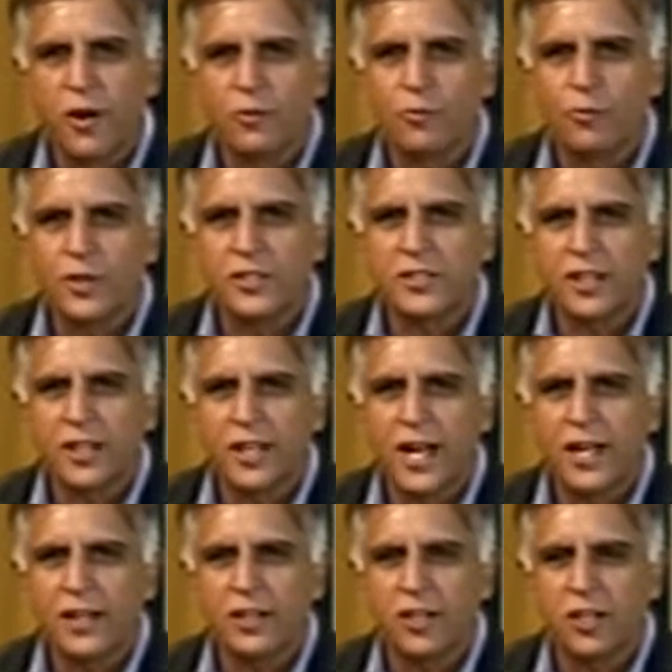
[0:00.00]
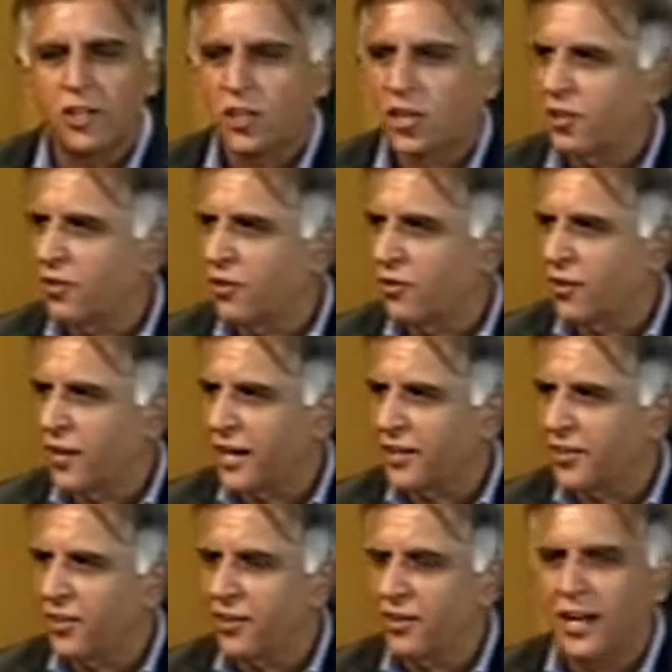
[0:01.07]
from Vista Land, the Learning
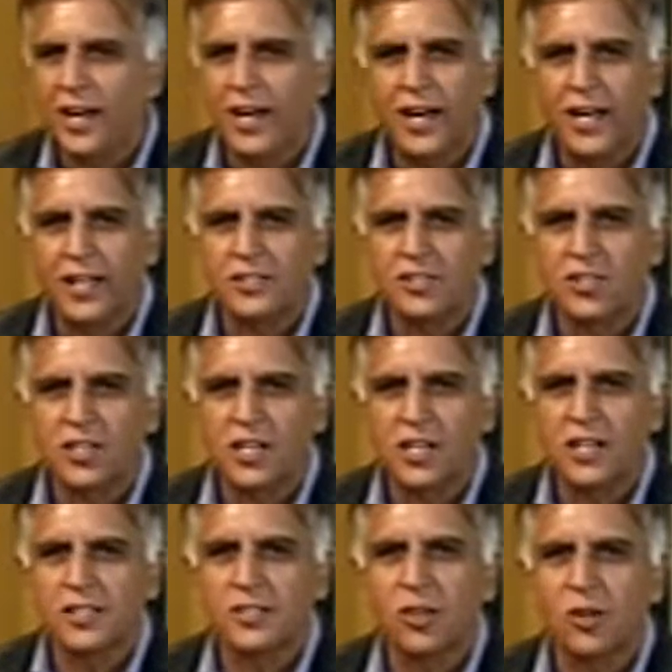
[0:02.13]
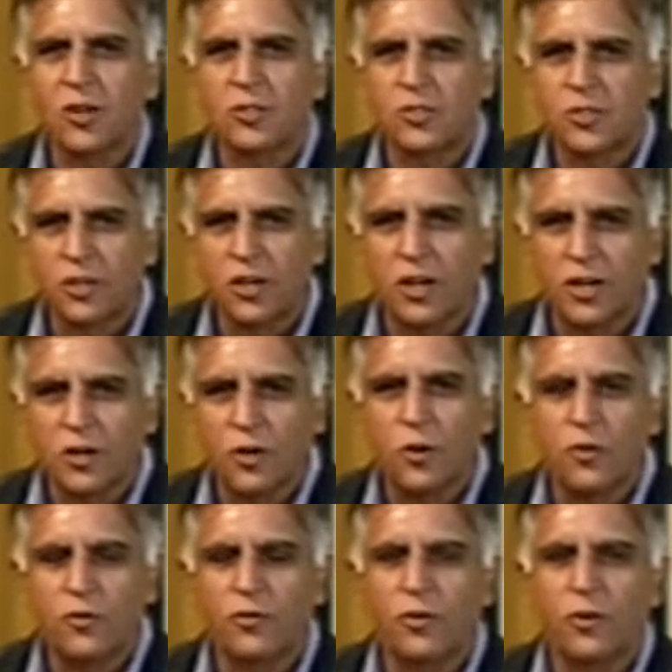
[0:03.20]
Director, and she is also
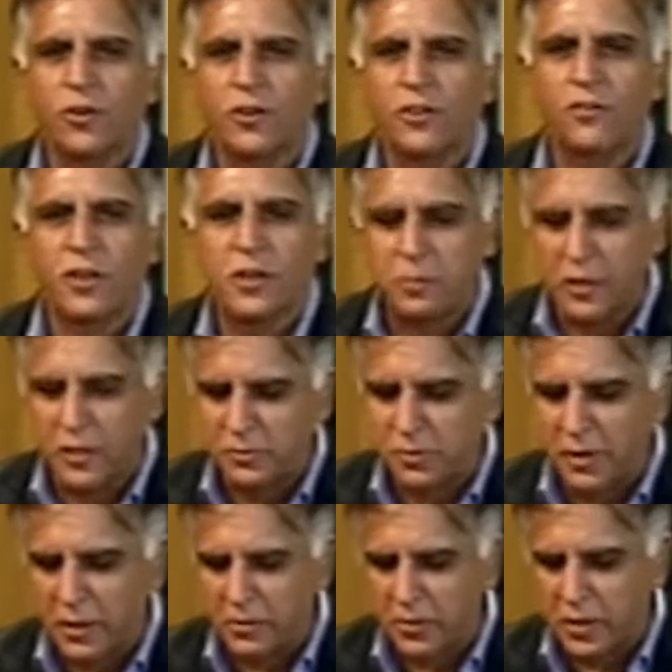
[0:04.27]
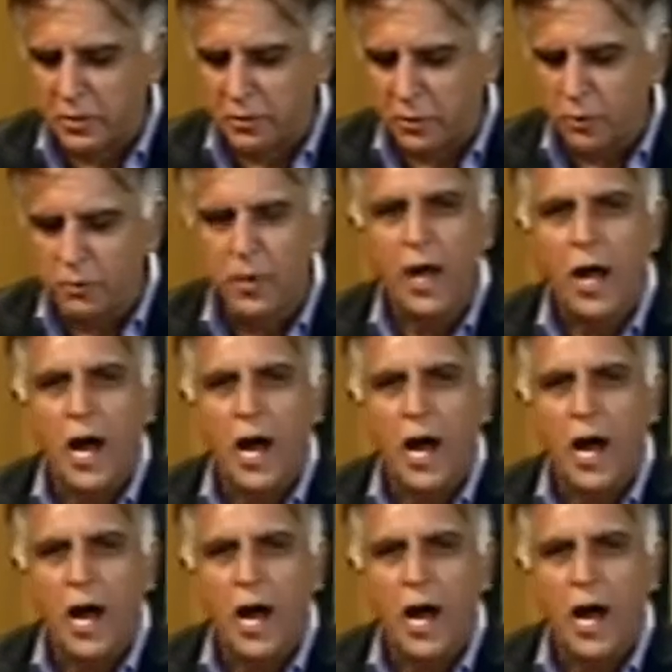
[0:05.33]
gung-ho for the Philippines property boom.